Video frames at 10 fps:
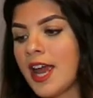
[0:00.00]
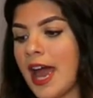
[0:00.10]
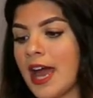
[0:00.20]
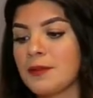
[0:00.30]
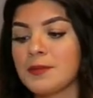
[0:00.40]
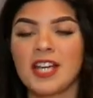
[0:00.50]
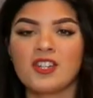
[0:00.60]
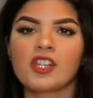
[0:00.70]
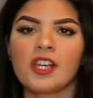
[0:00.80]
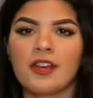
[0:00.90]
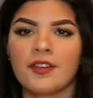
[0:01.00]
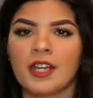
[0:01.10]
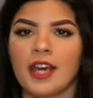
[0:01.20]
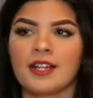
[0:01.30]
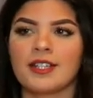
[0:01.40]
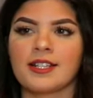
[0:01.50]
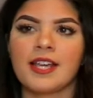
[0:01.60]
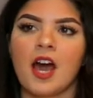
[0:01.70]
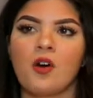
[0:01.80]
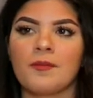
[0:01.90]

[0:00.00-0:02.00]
and potentially even get a discount,